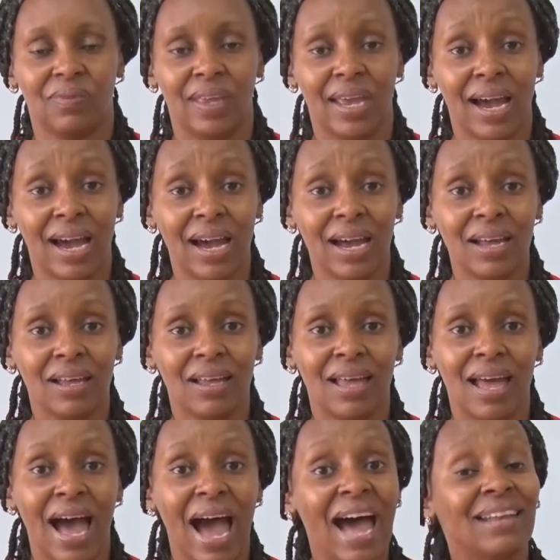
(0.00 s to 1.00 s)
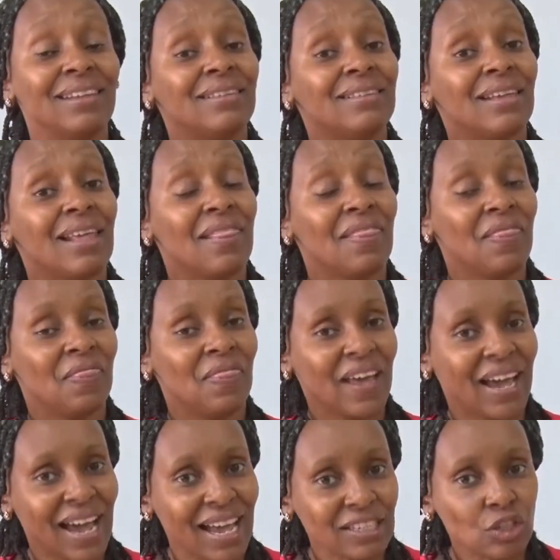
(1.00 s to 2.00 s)
yeah, and
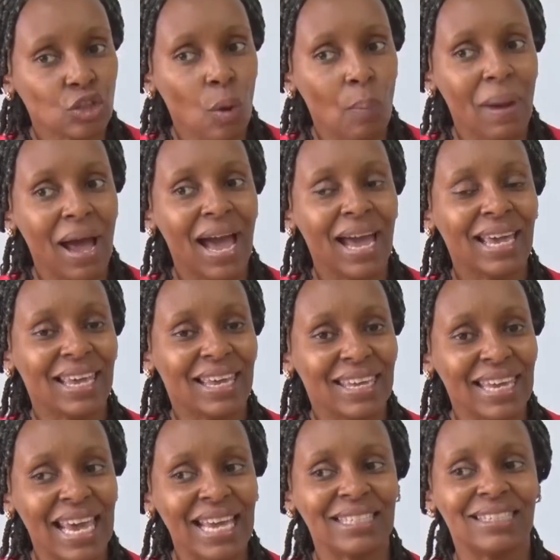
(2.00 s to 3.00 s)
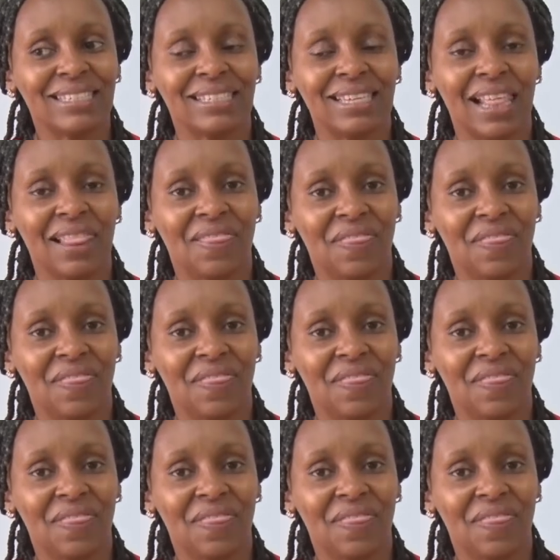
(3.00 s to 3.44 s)
the customer gets